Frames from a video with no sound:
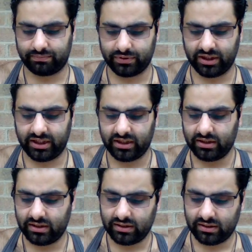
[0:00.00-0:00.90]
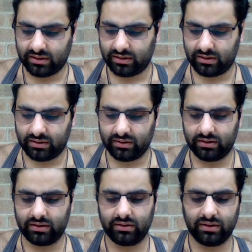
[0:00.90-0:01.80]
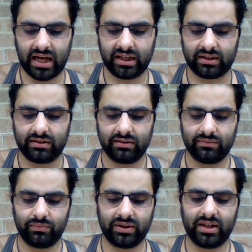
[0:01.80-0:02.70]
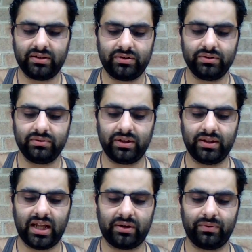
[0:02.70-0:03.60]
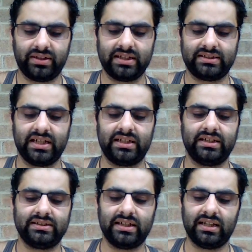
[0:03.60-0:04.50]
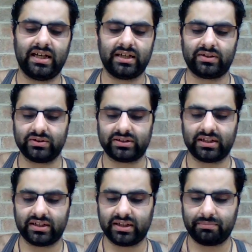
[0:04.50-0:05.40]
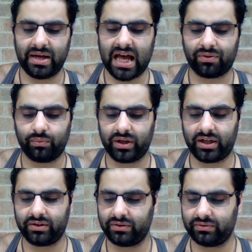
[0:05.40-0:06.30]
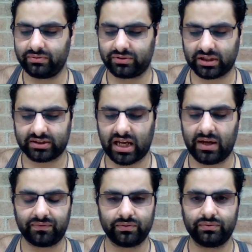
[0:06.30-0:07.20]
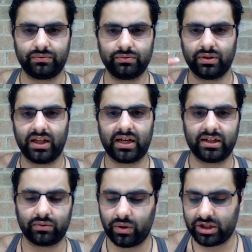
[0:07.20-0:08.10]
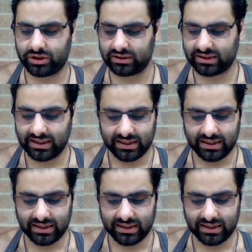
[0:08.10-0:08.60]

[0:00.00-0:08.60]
really like what they do and like what they study. It's not like you studying in math where you just have to do a lot of equations.